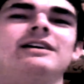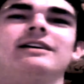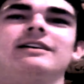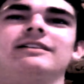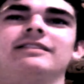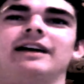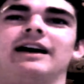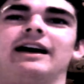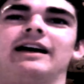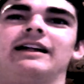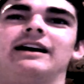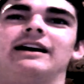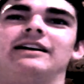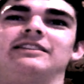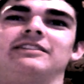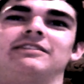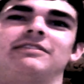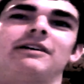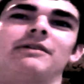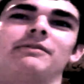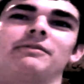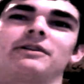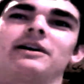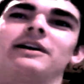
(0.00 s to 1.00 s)
that I just
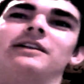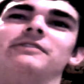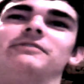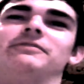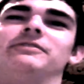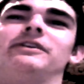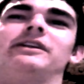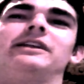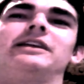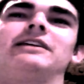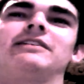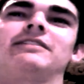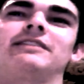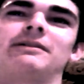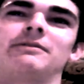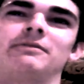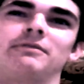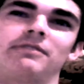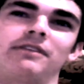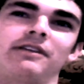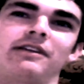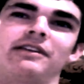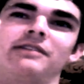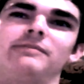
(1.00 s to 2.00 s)
thought were kind of funny because I was
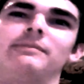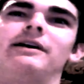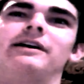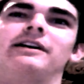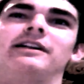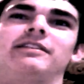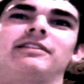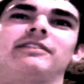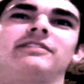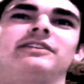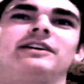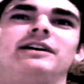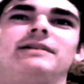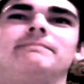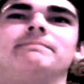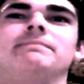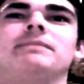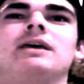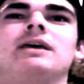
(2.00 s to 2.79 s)
thinking about it at the time.